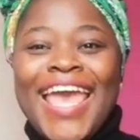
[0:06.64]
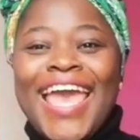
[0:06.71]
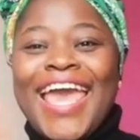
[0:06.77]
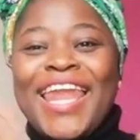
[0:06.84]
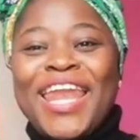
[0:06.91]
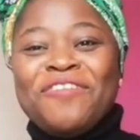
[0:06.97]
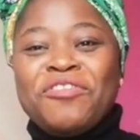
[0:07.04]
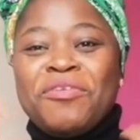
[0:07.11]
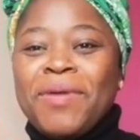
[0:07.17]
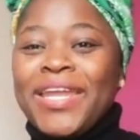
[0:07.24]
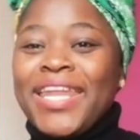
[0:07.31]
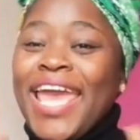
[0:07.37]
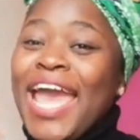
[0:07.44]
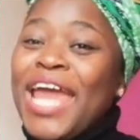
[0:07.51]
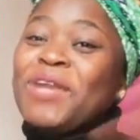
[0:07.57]
Hello
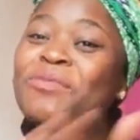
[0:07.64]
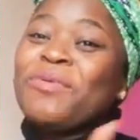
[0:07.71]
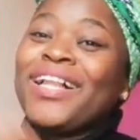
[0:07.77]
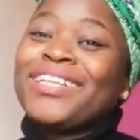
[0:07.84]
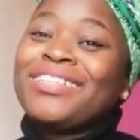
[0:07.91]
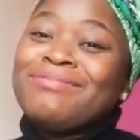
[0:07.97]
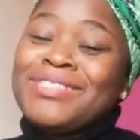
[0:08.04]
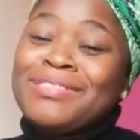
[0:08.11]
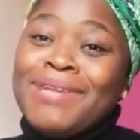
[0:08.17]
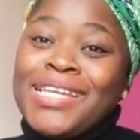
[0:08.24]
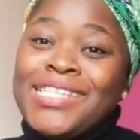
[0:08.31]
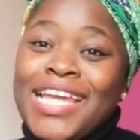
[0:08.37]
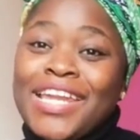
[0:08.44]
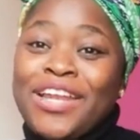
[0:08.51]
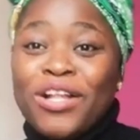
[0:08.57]
everybody and welcome to
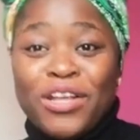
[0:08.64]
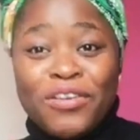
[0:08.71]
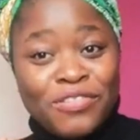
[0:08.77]
my channel.